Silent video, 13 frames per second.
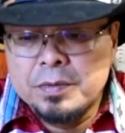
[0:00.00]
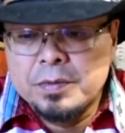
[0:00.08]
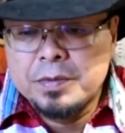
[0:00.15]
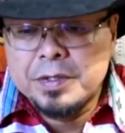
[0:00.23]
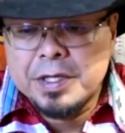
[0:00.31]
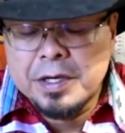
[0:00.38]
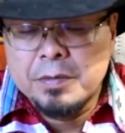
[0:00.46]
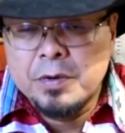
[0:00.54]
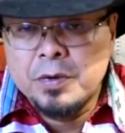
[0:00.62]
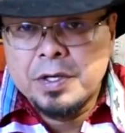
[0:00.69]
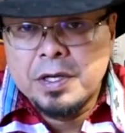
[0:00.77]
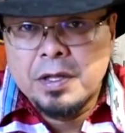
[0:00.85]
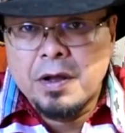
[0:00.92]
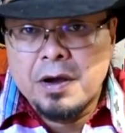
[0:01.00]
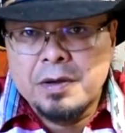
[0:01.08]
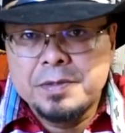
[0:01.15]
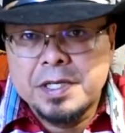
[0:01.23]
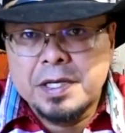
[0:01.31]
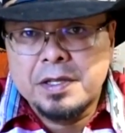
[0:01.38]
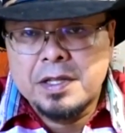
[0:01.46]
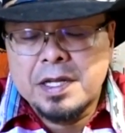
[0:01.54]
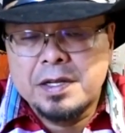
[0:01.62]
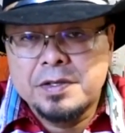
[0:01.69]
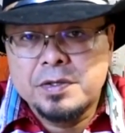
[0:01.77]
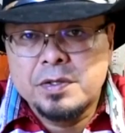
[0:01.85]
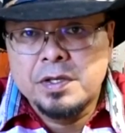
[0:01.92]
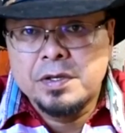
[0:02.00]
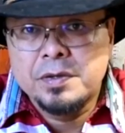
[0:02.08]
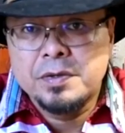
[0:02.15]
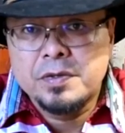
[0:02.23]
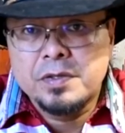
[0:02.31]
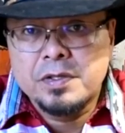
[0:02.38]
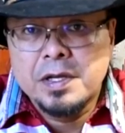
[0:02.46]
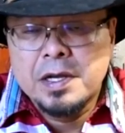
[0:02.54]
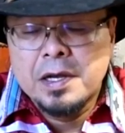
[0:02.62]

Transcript: ceremonial object that is used.